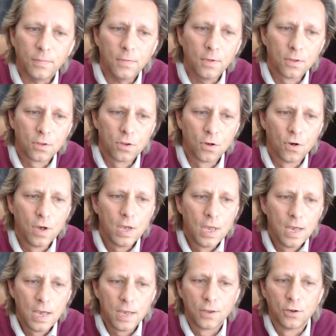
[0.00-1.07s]
So
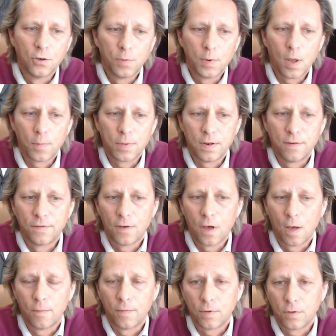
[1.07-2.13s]
it's a double opt-in
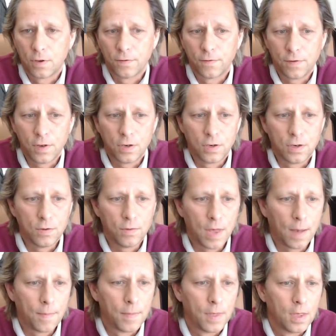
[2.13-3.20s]
form for you to do
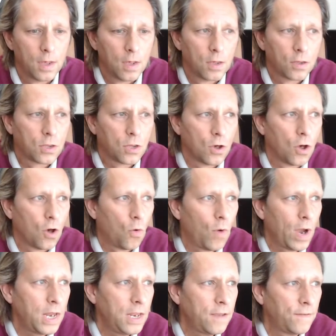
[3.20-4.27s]
that. So
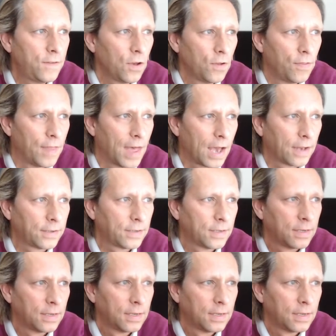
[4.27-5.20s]
when you've done that,